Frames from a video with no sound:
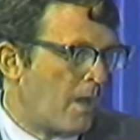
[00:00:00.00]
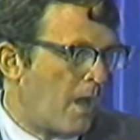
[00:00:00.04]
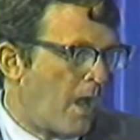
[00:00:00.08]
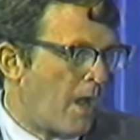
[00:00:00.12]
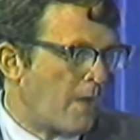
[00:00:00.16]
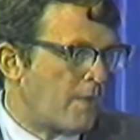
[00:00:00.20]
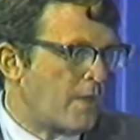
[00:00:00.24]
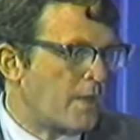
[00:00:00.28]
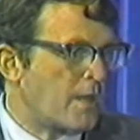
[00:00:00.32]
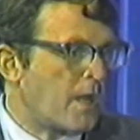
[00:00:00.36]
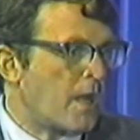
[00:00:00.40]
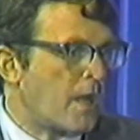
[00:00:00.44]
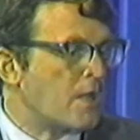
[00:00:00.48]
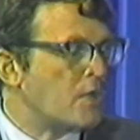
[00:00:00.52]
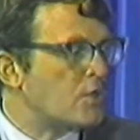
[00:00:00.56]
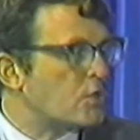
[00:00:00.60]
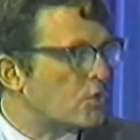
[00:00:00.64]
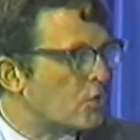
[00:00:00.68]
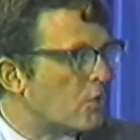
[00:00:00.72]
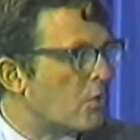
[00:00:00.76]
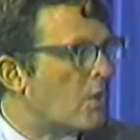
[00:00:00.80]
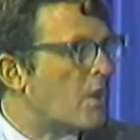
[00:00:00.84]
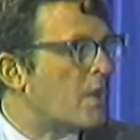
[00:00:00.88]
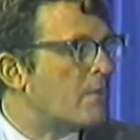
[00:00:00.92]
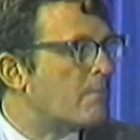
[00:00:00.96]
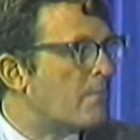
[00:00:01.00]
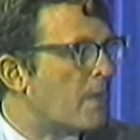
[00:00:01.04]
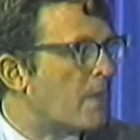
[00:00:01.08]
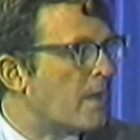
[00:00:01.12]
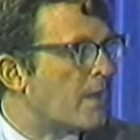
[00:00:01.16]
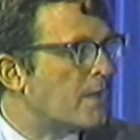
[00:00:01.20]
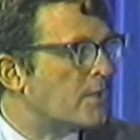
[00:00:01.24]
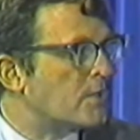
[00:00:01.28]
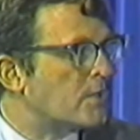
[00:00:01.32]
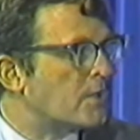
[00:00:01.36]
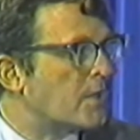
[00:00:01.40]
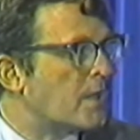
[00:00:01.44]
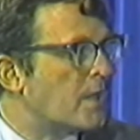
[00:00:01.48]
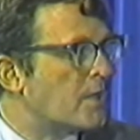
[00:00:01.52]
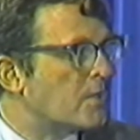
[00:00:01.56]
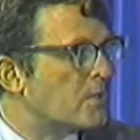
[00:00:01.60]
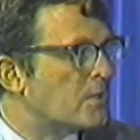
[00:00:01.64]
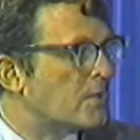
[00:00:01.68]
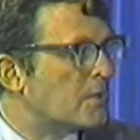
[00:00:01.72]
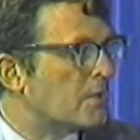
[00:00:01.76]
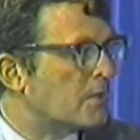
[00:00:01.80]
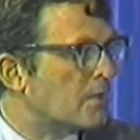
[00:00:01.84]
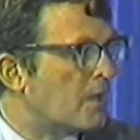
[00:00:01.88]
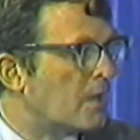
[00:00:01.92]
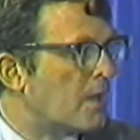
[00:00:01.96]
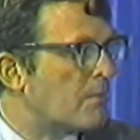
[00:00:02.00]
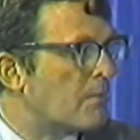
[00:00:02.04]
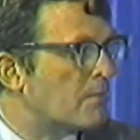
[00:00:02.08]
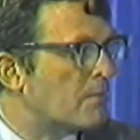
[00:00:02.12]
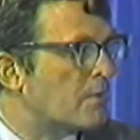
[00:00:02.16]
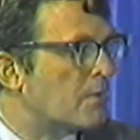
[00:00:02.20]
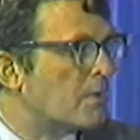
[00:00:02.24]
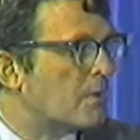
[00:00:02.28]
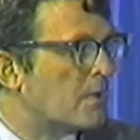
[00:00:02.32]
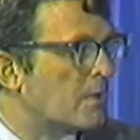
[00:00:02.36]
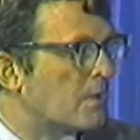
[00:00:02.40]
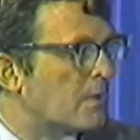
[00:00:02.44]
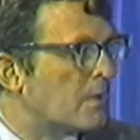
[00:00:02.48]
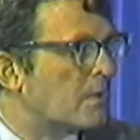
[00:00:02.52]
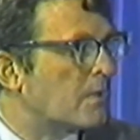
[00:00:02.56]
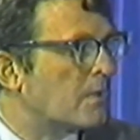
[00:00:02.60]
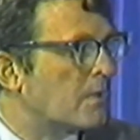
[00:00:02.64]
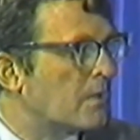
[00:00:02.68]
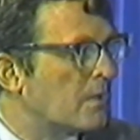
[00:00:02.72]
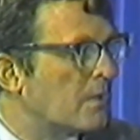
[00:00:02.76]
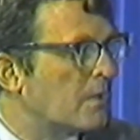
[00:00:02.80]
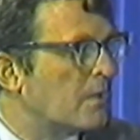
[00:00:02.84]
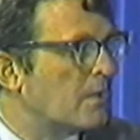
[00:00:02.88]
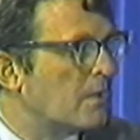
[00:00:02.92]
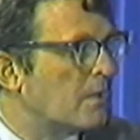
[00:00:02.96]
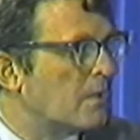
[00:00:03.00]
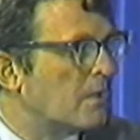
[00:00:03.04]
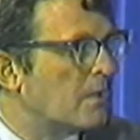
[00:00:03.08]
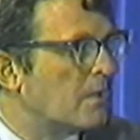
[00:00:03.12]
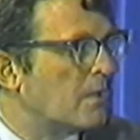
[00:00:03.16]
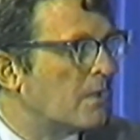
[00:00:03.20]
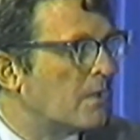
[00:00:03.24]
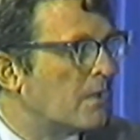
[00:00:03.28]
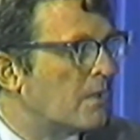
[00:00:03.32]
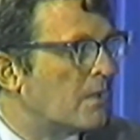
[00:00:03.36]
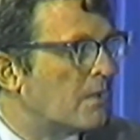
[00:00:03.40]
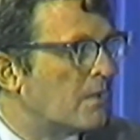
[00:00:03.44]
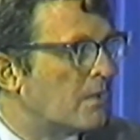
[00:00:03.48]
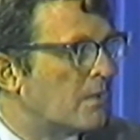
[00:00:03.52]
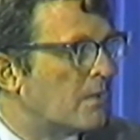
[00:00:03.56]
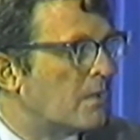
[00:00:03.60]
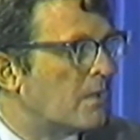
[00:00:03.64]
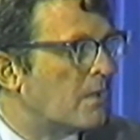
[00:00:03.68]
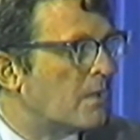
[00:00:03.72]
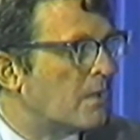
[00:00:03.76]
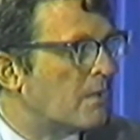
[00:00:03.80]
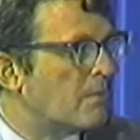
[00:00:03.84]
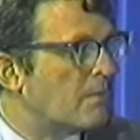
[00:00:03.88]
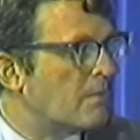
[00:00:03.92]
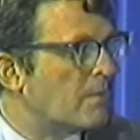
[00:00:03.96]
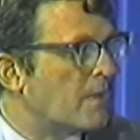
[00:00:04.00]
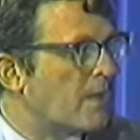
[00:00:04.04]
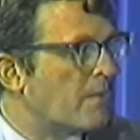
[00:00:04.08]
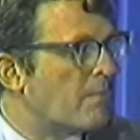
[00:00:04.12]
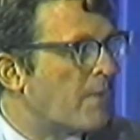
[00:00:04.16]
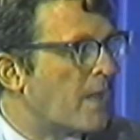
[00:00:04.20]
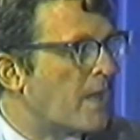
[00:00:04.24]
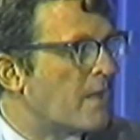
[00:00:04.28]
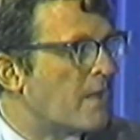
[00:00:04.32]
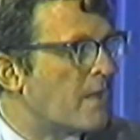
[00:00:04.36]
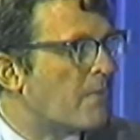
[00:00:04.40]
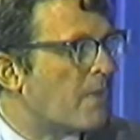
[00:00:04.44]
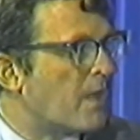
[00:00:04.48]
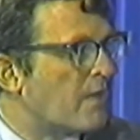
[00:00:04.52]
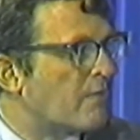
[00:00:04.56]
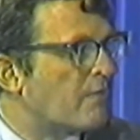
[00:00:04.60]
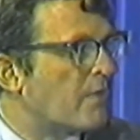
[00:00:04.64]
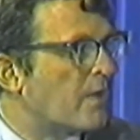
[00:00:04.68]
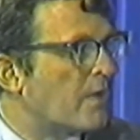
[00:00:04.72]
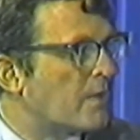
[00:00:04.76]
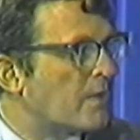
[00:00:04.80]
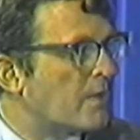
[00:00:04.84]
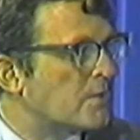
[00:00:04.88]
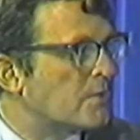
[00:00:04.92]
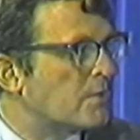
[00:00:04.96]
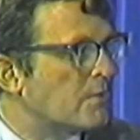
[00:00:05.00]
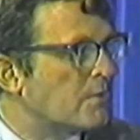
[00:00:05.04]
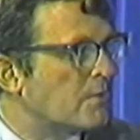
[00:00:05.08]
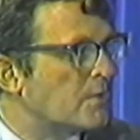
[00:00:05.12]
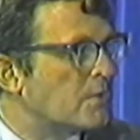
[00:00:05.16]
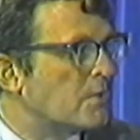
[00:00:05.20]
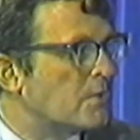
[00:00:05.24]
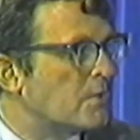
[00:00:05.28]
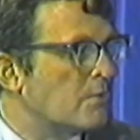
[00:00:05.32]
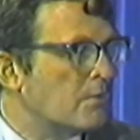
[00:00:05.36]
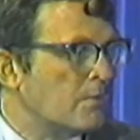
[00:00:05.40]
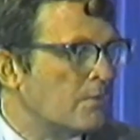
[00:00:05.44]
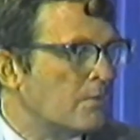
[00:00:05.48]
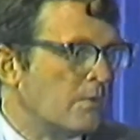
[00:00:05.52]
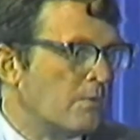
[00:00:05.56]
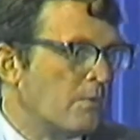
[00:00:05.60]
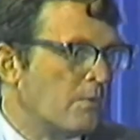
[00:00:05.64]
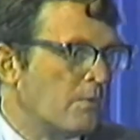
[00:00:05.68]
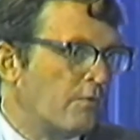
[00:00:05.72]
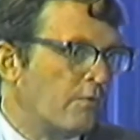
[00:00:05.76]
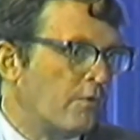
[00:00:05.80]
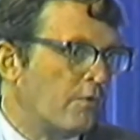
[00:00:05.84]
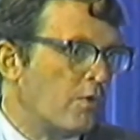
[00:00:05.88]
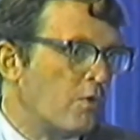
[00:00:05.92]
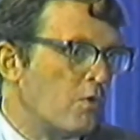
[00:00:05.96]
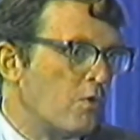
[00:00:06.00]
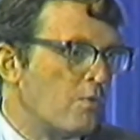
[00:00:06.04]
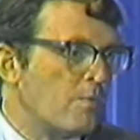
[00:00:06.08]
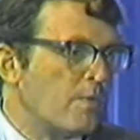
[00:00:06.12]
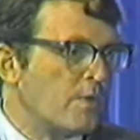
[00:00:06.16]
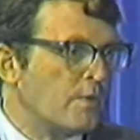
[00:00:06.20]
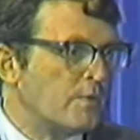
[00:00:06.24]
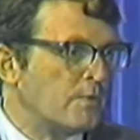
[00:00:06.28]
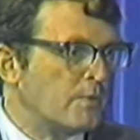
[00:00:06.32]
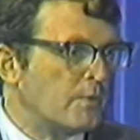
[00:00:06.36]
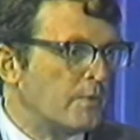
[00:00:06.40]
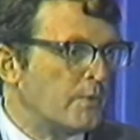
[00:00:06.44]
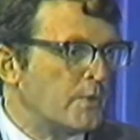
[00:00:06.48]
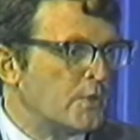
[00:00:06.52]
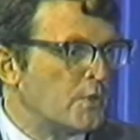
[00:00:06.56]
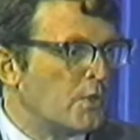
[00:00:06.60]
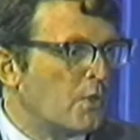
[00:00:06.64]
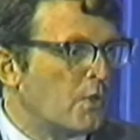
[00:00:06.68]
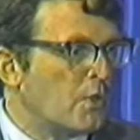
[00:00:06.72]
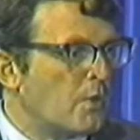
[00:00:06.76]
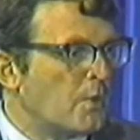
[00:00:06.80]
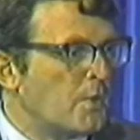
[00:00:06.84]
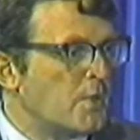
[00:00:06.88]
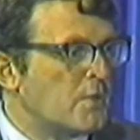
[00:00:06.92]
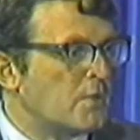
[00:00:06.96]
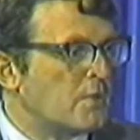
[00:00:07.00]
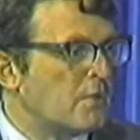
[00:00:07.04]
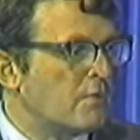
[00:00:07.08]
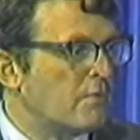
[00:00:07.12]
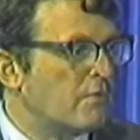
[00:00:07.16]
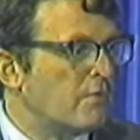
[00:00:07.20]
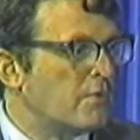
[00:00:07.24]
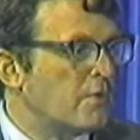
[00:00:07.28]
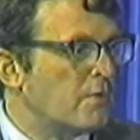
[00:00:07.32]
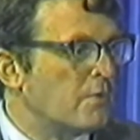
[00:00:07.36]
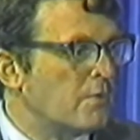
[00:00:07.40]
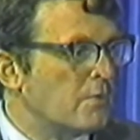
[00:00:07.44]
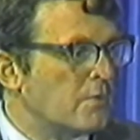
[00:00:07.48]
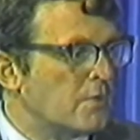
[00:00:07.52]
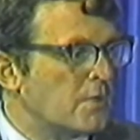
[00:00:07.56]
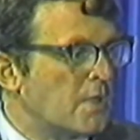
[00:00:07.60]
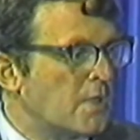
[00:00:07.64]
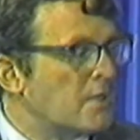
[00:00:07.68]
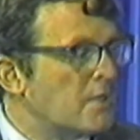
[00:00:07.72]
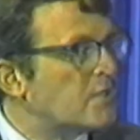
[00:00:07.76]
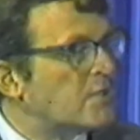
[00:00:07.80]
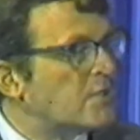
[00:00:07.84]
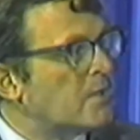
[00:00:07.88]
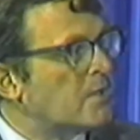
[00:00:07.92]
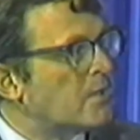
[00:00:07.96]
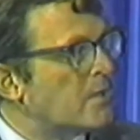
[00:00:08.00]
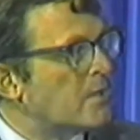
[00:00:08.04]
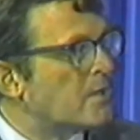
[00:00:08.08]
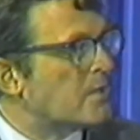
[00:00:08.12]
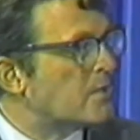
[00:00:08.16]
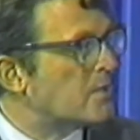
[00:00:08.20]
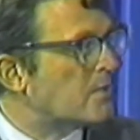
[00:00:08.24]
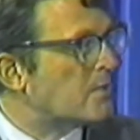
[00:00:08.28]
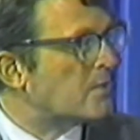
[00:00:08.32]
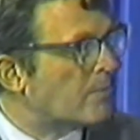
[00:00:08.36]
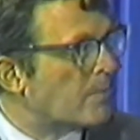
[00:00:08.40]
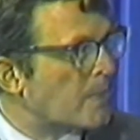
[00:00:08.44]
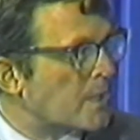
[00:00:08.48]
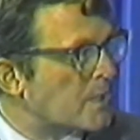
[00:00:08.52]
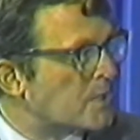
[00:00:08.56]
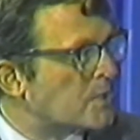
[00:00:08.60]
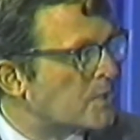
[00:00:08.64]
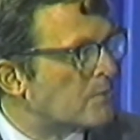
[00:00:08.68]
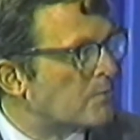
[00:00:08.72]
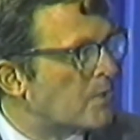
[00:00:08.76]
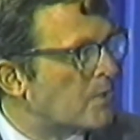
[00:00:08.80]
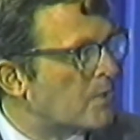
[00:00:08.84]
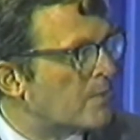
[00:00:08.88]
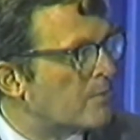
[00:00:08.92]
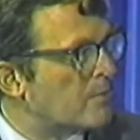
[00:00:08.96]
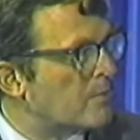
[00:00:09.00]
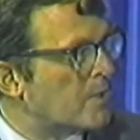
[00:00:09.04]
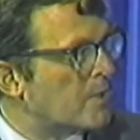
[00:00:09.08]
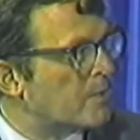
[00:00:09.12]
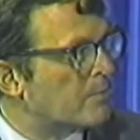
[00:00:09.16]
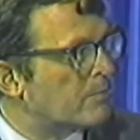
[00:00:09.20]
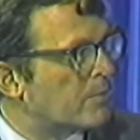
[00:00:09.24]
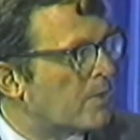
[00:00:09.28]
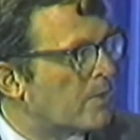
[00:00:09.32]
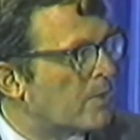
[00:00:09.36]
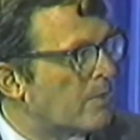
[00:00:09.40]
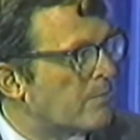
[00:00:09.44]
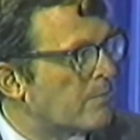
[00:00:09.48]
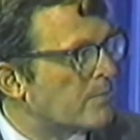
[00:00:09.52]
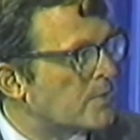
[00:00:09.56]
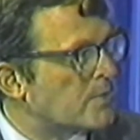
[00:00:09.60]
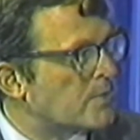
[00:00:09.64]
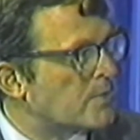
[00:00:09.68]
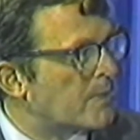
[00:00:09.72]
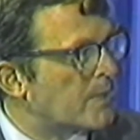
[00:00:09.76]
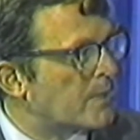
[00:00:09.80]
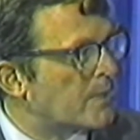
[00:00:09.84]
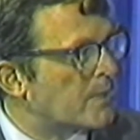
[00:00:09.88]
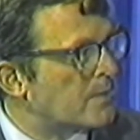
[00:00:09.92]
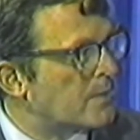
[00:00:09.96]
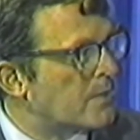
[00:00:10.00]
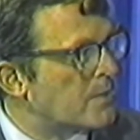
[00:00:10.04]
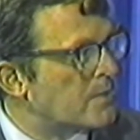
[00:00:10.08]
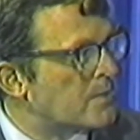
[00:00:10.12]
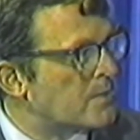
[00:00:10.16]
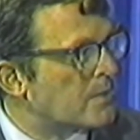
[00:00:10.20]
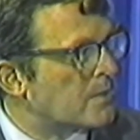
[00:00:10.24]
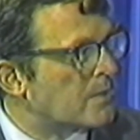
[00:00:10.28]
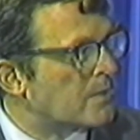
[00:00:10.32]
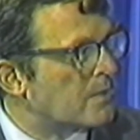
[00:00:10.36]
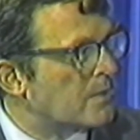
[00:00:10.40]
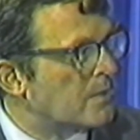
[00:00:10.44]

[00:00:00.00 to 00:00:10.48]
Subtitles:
think I enjoyed my education a lot more than many of my fellow students for whom it was always confused and still is. I mean, it's one of the real problems about teaching,